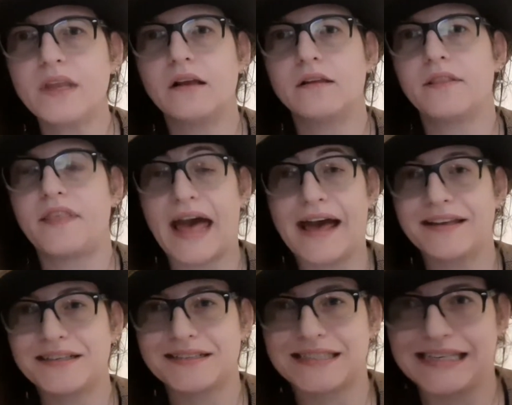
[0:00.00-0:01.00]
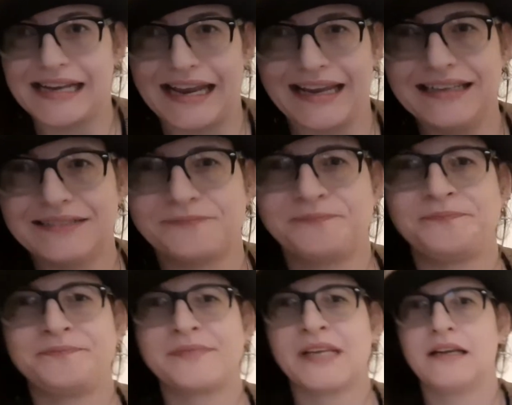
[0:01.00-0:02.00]
that today.
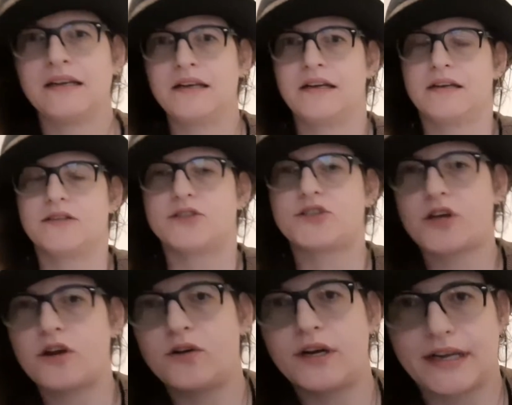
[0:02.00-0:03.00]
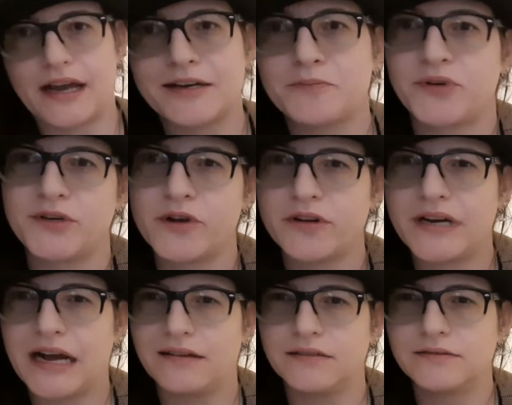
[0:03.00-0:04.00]
So I kind of pre-wrote it
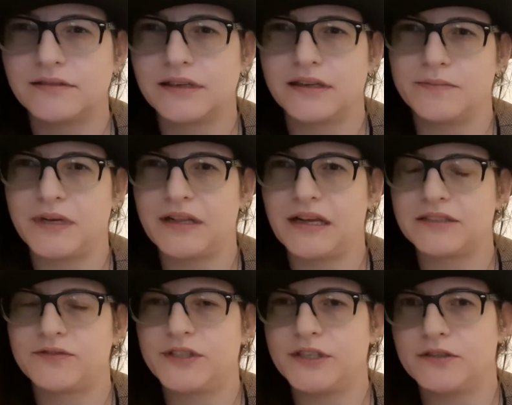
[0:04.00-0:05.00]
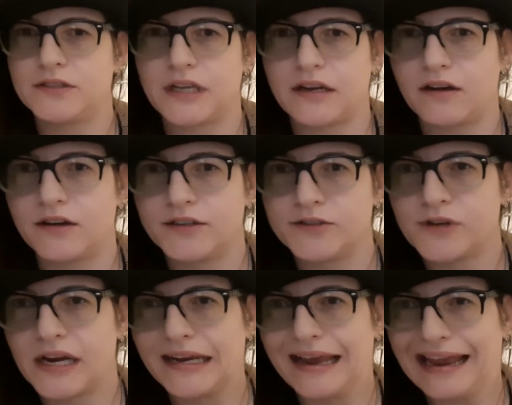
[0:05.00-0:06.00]
out, and my last video was kind of hard to
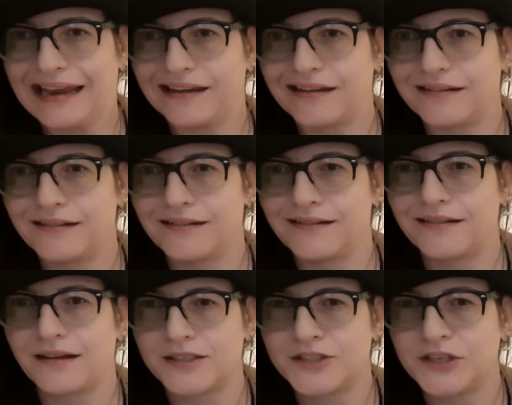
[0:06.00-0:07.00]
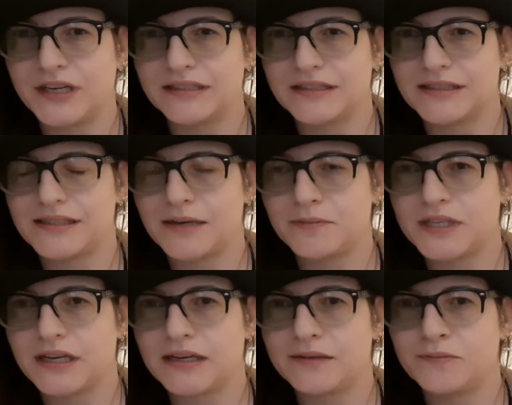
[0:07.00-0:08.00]
write and talk to you guys at the same
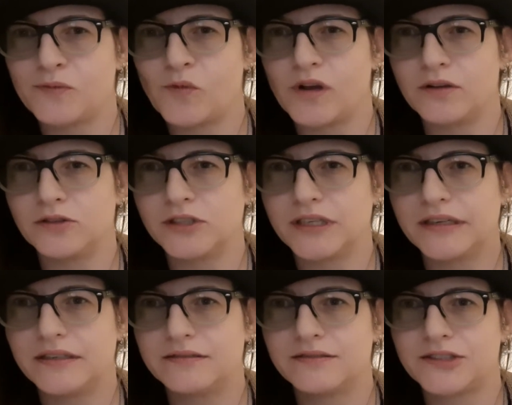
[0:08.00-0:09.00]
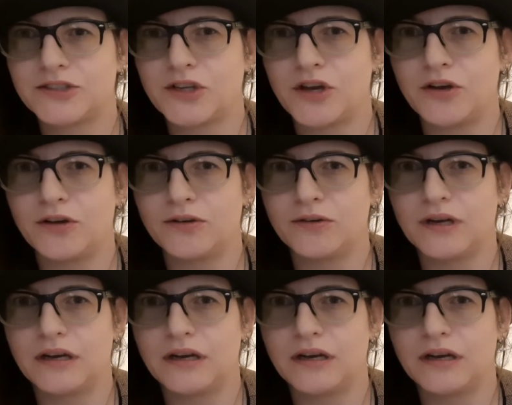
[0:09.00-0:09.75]
time while holding it. So,